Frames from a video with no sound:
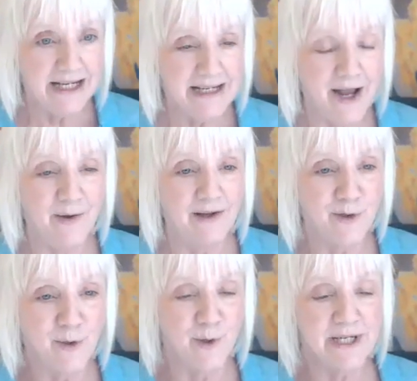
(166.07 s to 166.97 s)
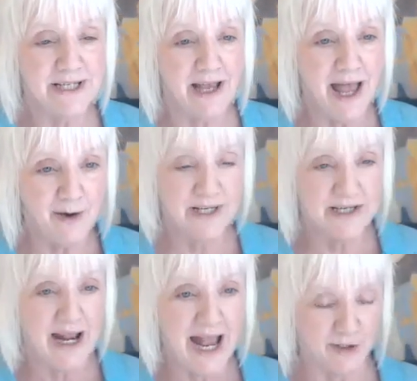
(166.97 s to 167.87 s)
Now, of course, I
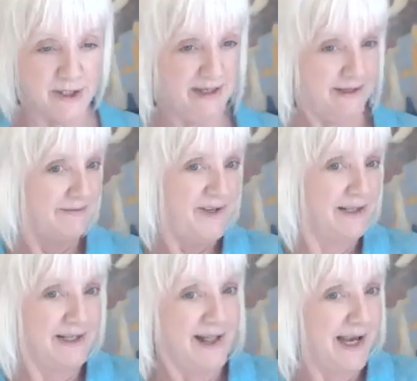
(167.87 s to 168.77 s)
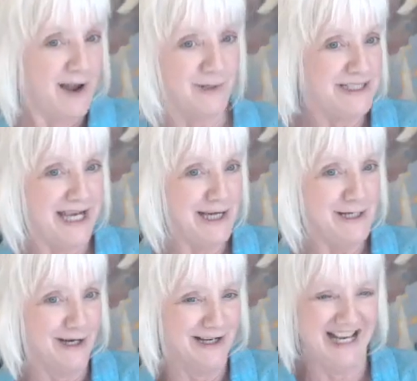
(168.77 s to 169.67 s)
wasn't actually feeling like I was
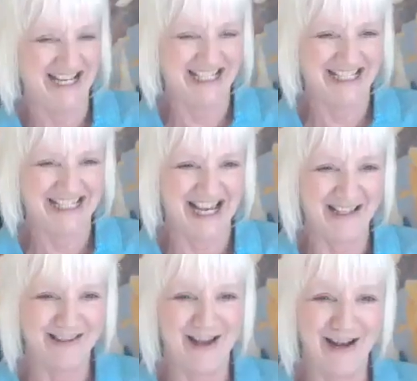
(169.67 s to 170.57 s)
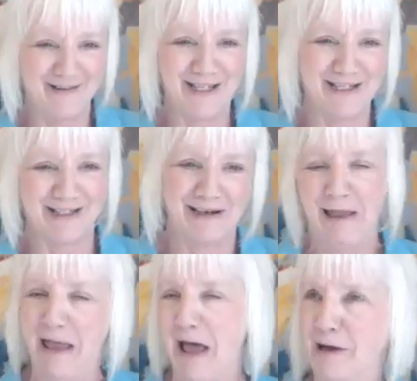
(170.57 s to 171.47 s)
dangerous. I thought I was just
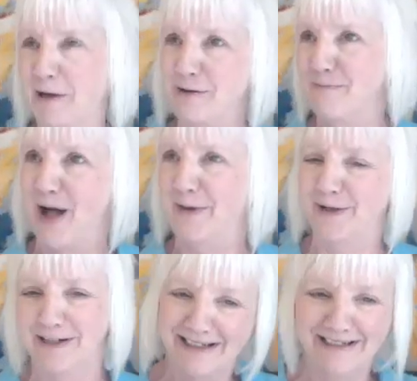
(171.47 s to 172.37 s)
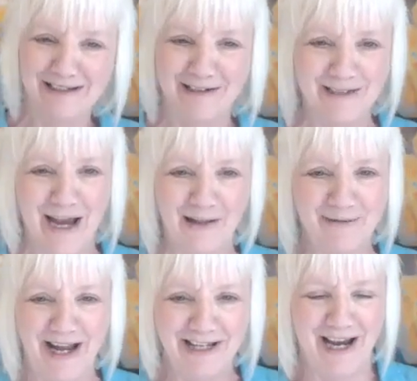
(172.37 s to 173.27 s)
a good mother,
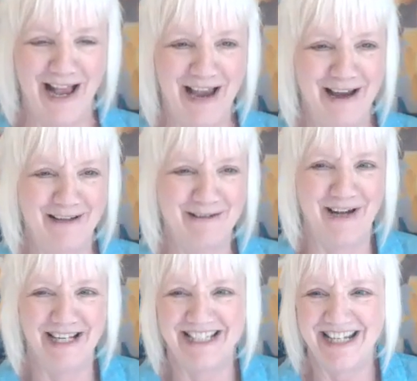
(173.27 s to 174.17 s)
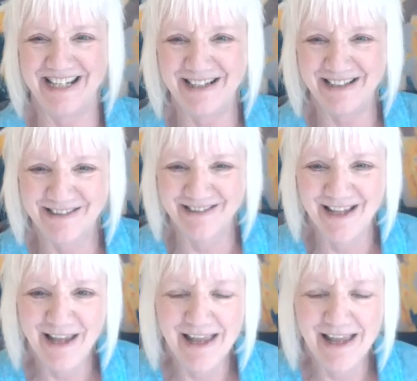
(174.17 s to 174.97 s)
telling my child what to do.